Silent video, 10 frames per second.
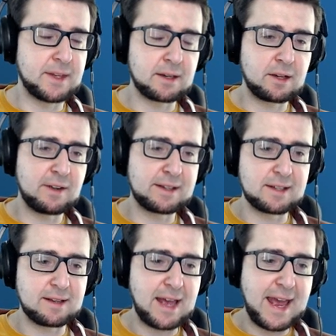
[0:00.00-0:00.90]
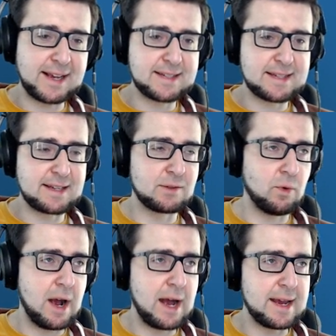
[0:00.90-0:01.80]
in kind of like the x and
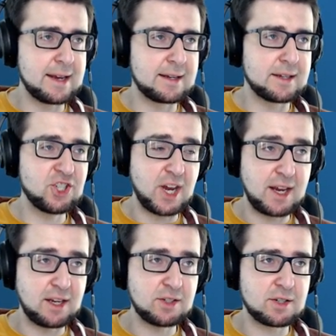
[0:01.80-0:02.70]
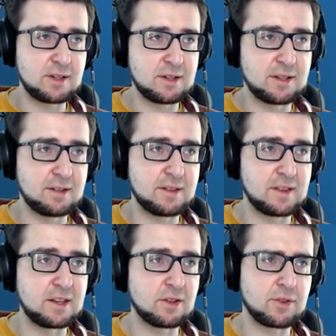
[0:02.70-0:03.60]
y change, uh,
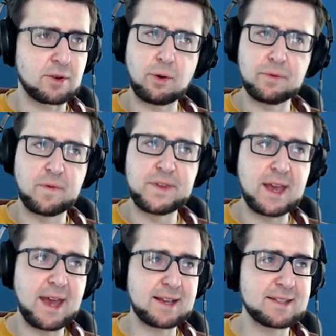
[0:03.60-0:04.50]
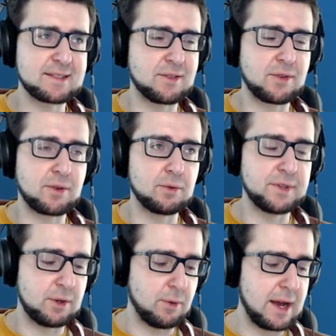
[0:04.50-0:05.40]
th throw dx and throw
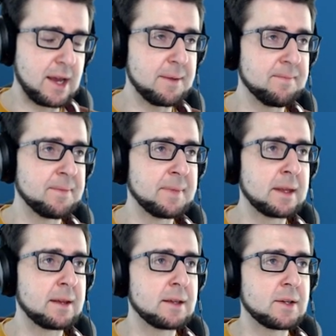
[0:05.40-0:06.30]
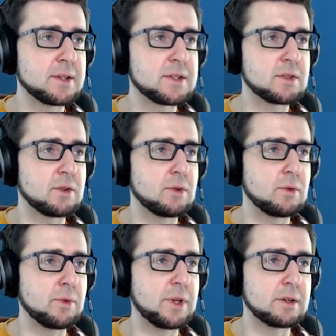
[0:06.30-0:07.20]
dy. So
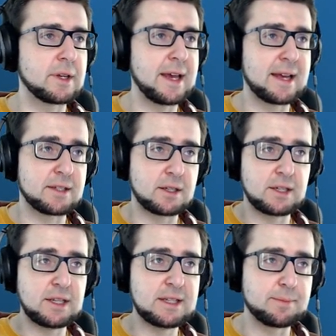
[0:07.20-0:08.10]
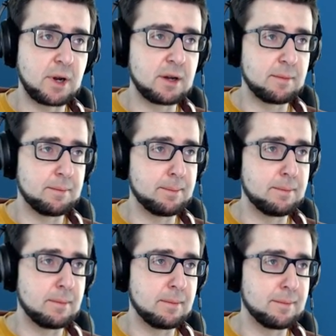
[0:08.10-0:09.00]
we're gonna add these um,
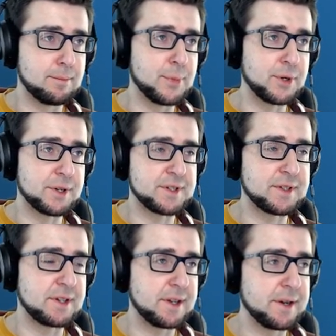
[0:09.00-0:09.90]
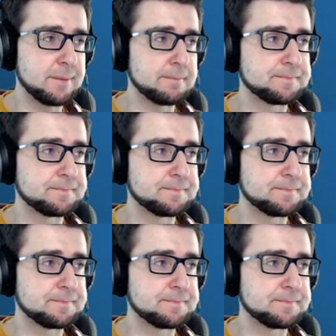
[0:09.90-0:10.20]
boogers in here,